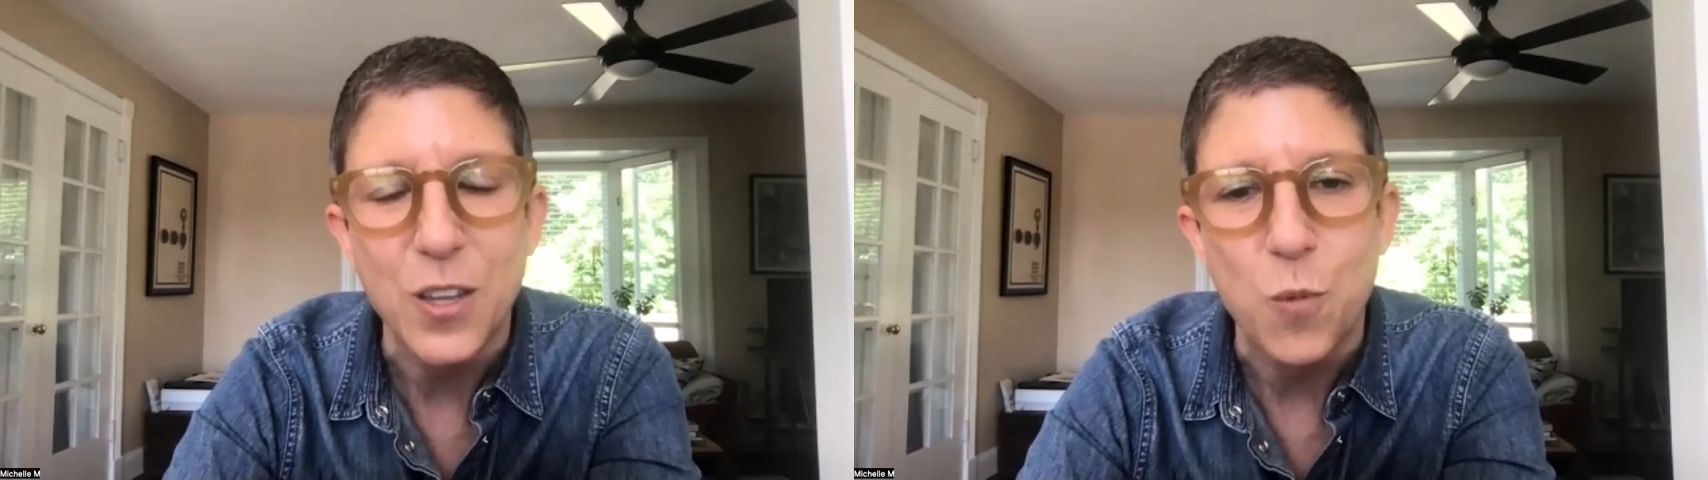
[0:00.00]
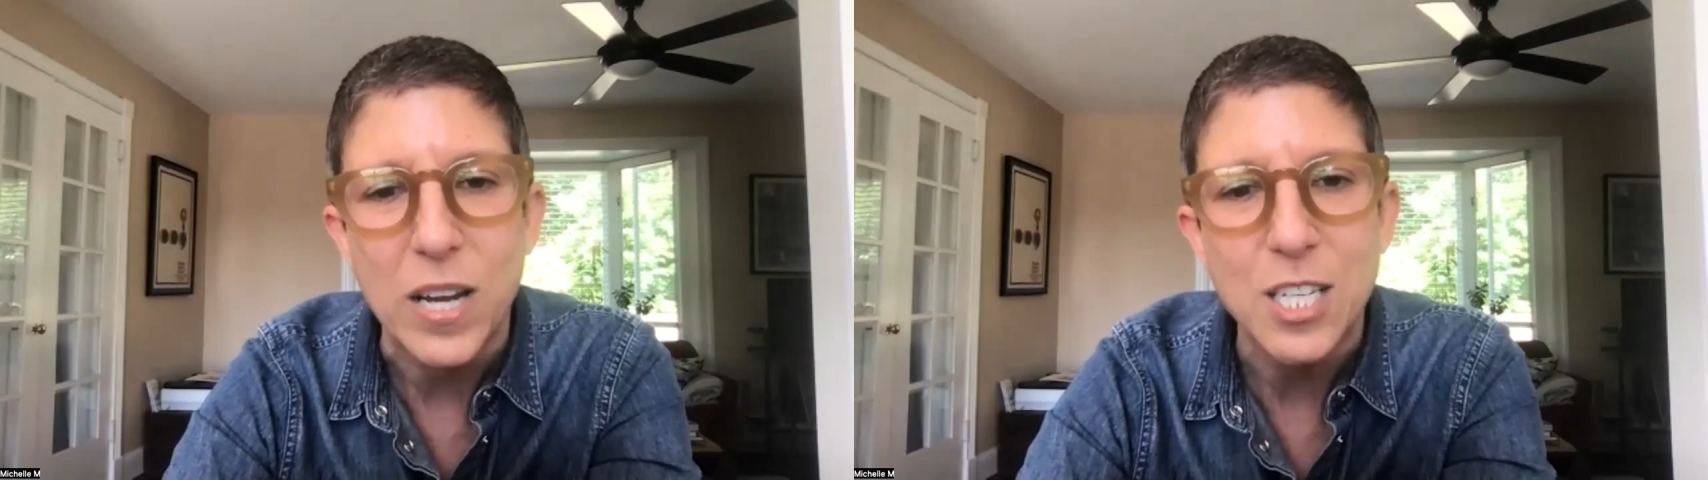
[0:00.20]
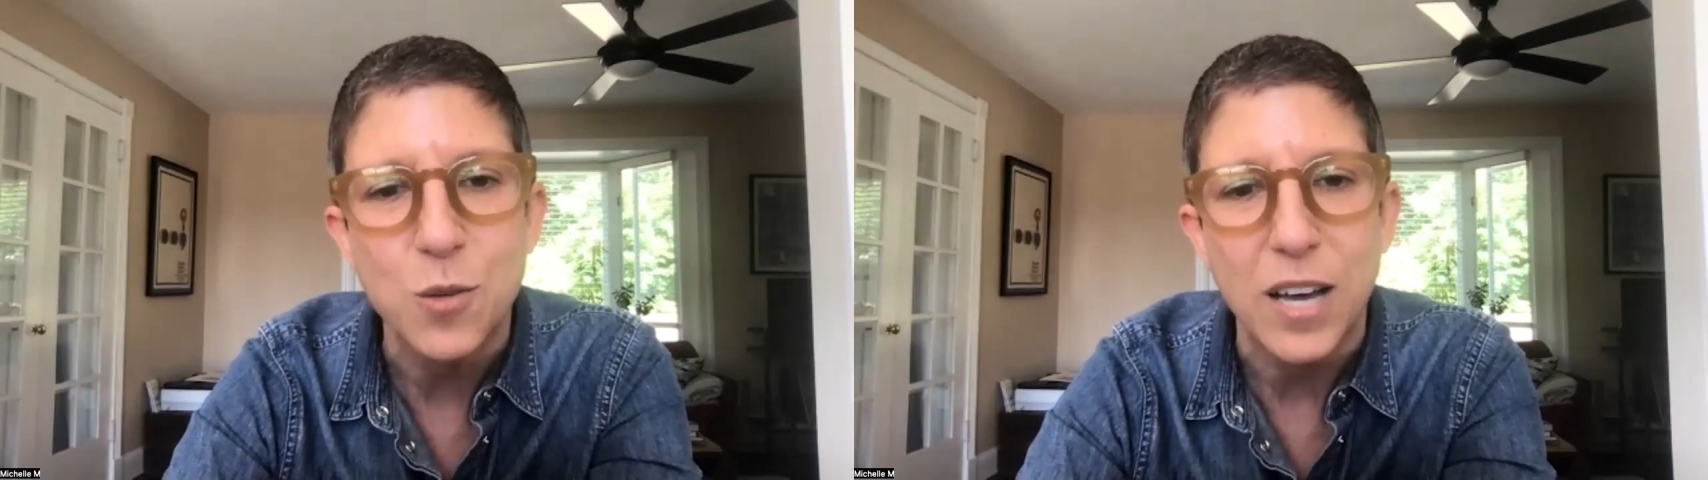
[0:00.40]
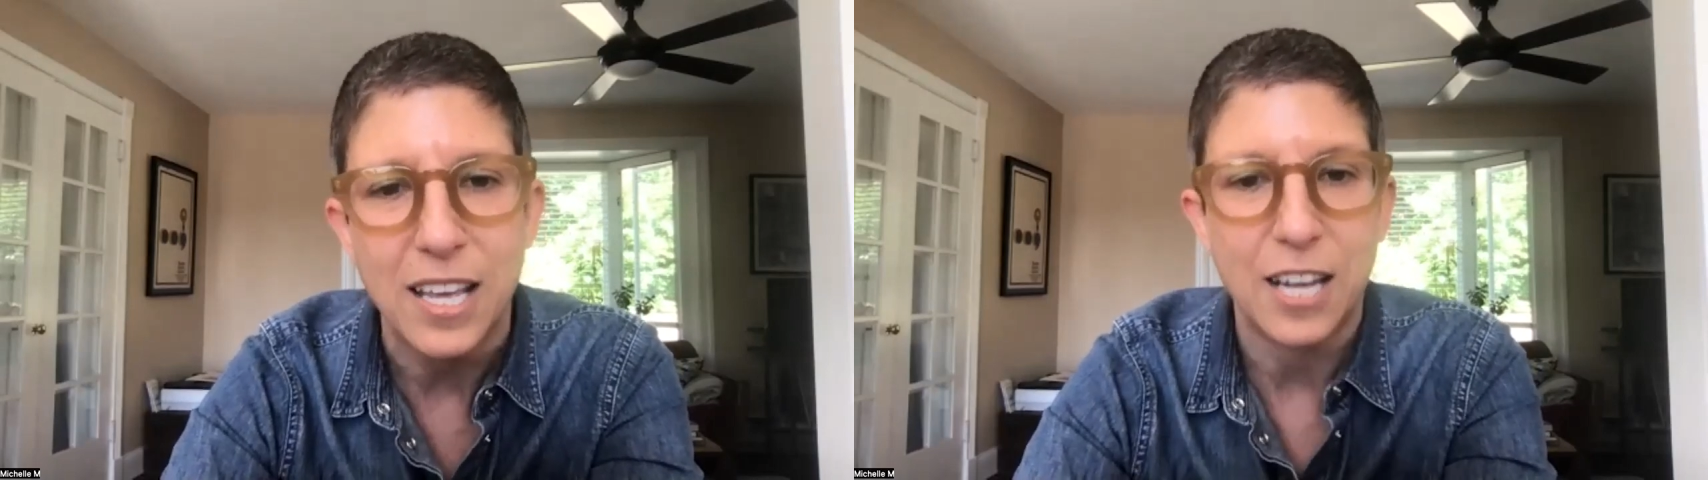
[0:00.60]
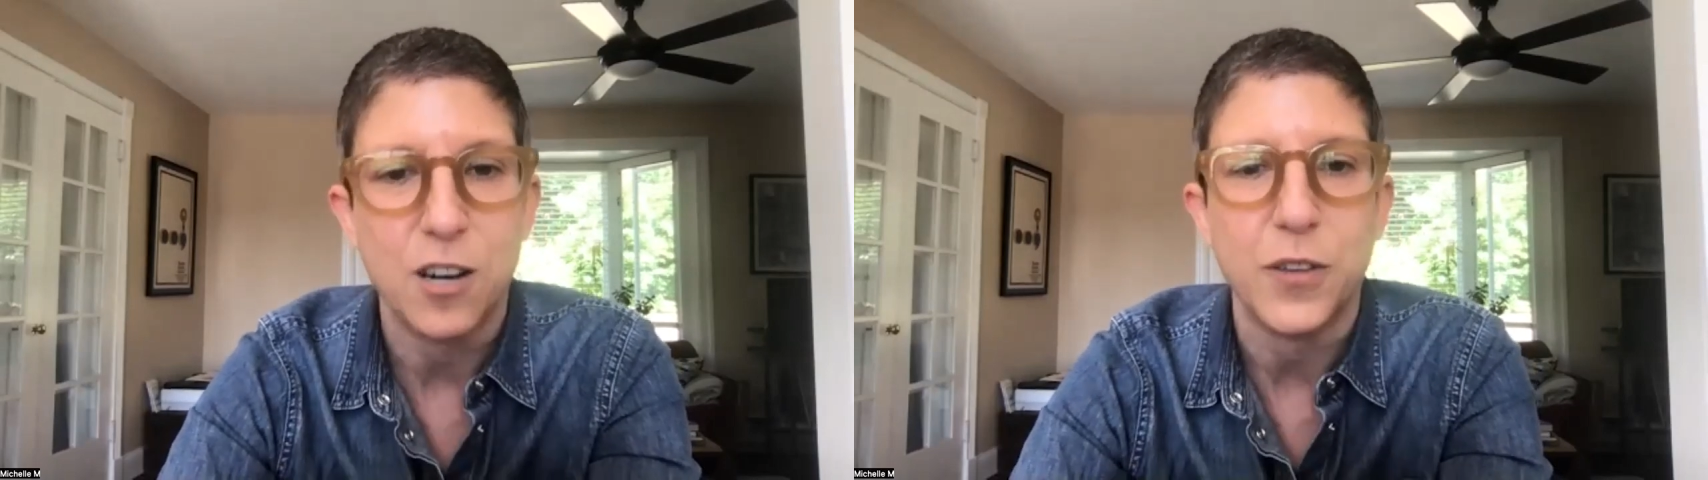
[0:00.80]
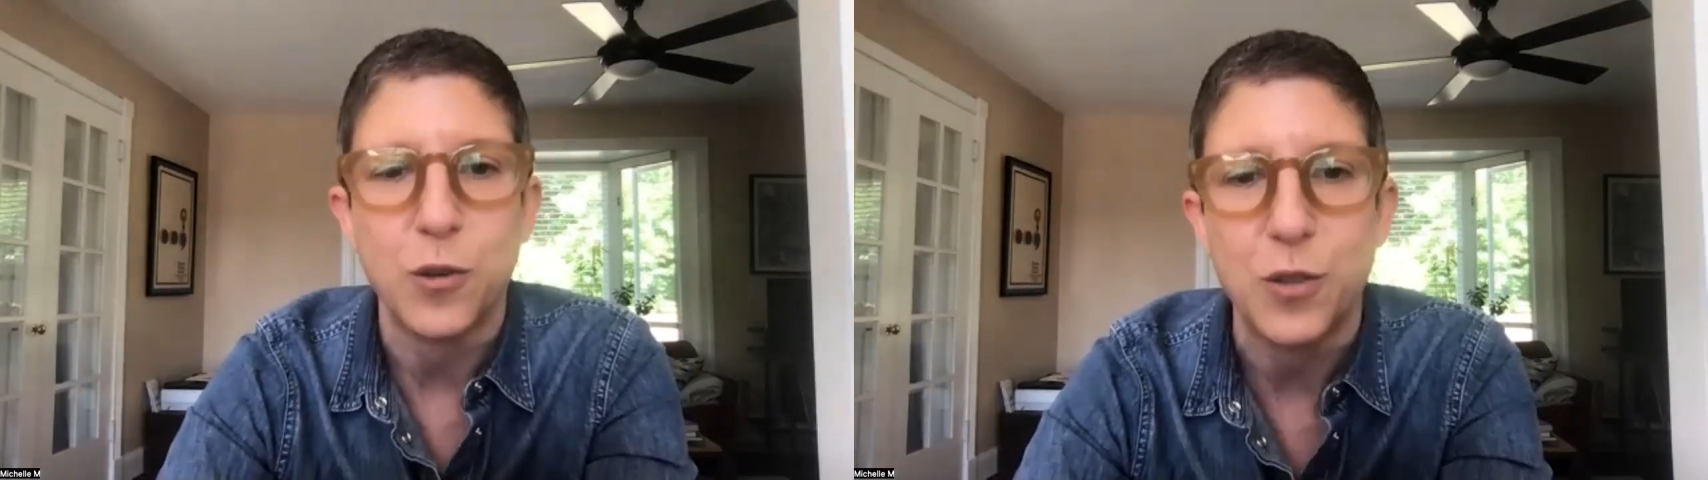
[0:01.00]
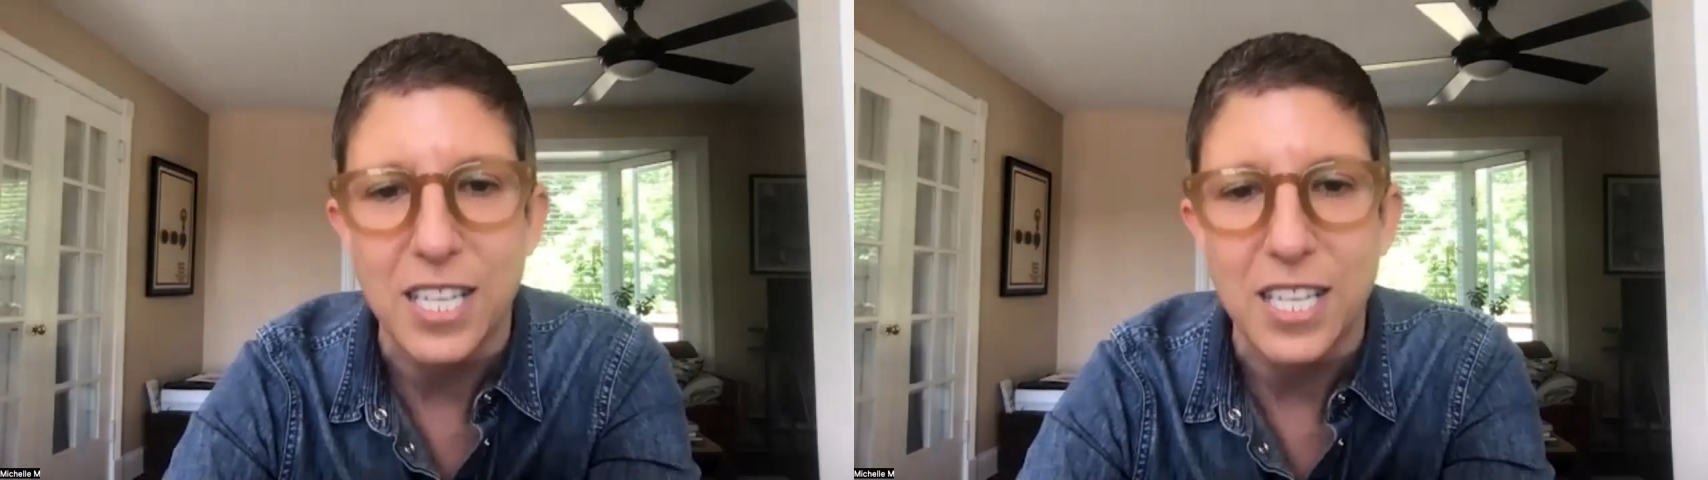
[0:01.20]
went to interview